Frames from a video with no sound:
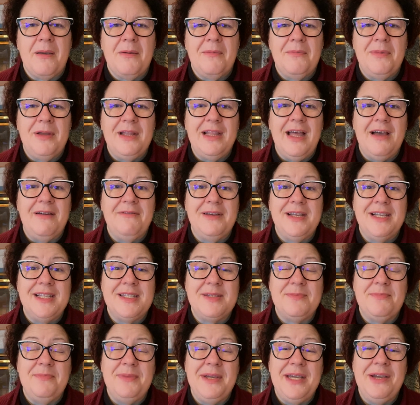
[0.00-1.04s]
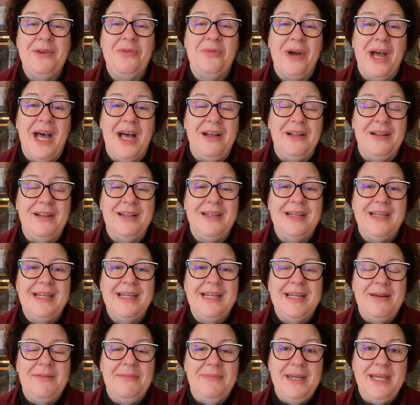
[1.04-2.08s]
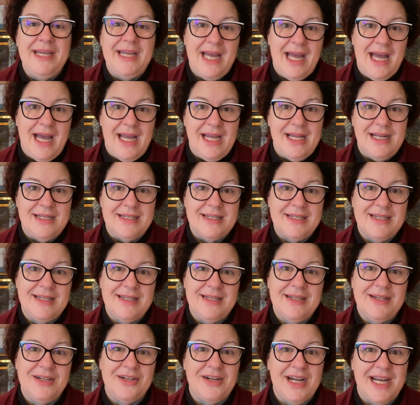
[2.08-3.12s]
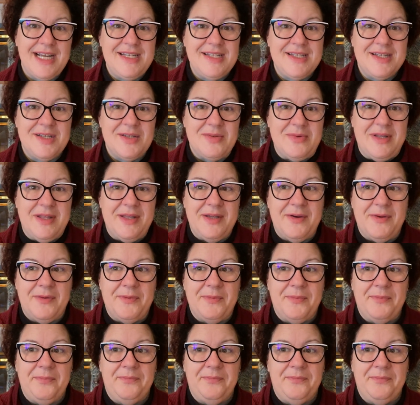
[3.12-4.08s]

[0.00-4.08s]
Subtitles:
Beloveds, be well, be kind. Christ is with you.